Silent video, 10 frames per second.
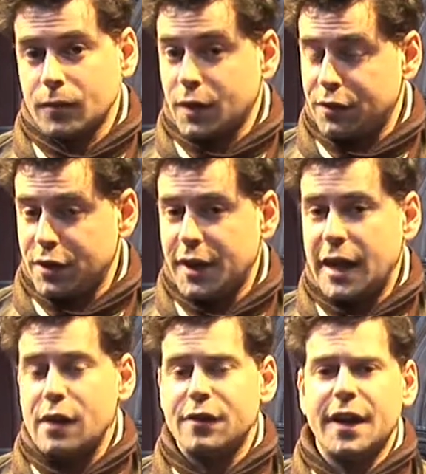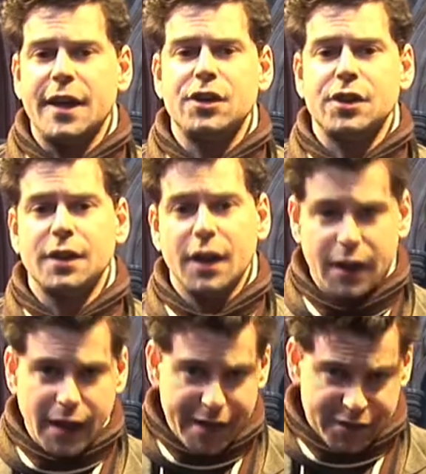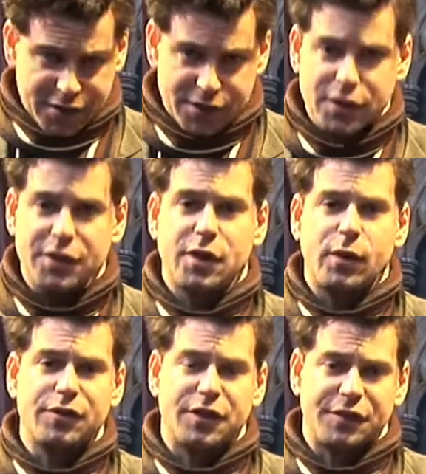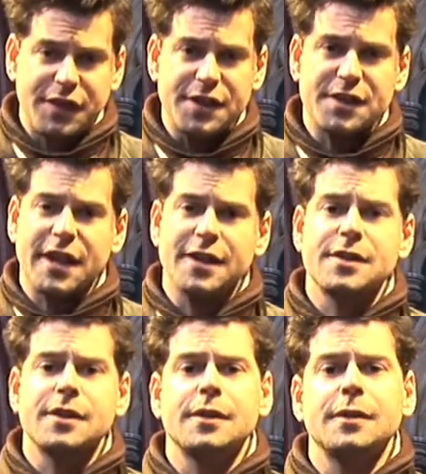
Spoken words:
and if you need clarification, Exodus 31:15 states,